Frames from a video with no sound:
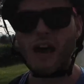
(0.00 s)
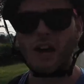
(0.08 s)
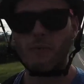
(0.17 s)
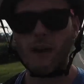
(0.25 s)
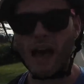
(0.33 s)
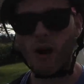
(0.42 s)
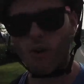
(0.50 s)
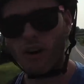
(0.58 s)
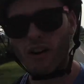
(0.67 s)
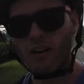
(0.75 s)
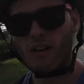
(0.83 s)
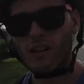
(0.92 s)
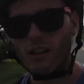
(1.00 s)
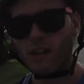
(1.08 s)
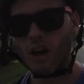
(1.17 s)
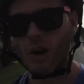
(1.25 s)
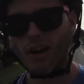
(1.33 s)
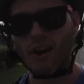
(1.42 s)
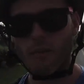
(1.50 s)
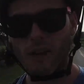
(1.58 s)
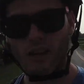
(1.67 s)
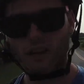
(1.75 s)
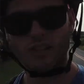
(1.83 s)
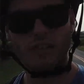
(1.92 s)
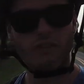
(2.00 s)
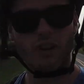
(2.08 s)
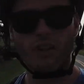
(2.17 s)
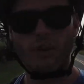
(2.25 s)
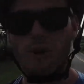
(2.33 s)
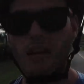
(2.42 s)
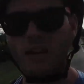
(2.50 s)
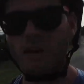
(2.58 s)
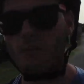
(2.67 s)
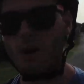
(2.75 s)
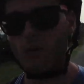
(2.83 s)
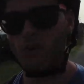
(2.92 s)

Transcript: of power going up hills, even on the medium mode.